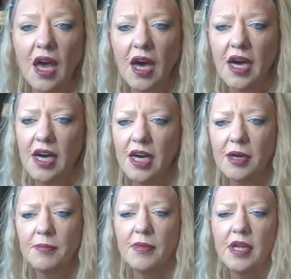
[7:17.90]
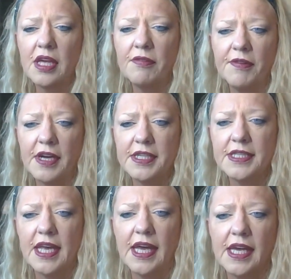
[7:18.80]
if I
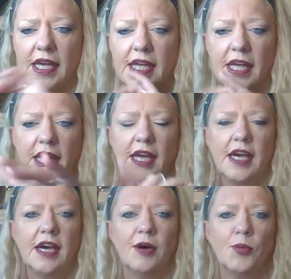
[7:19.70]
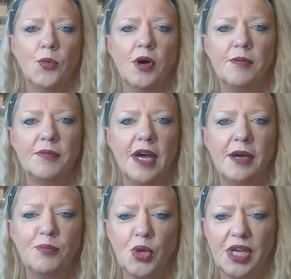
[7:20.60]
take what
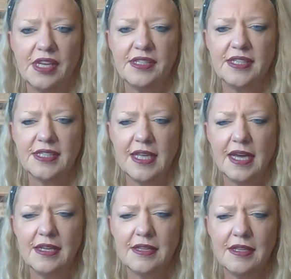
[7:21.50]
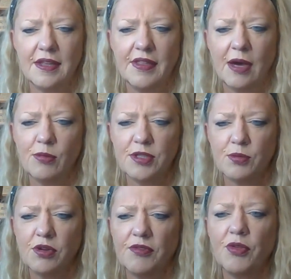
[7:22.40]
Brigitte said, that was
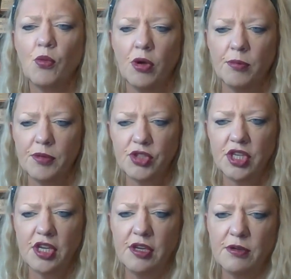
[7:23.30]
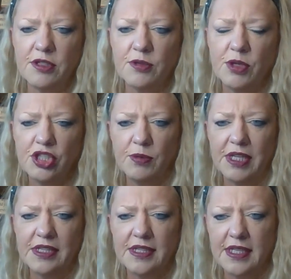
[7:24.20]
one of the warm-up tunes when she
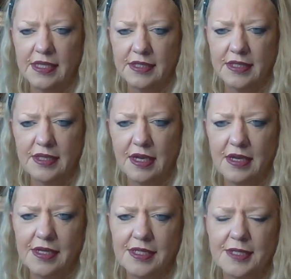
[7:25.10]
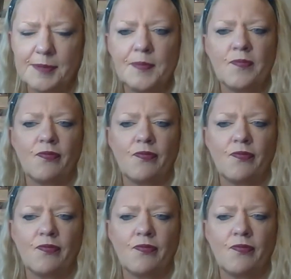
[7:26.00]
went to Dancercise.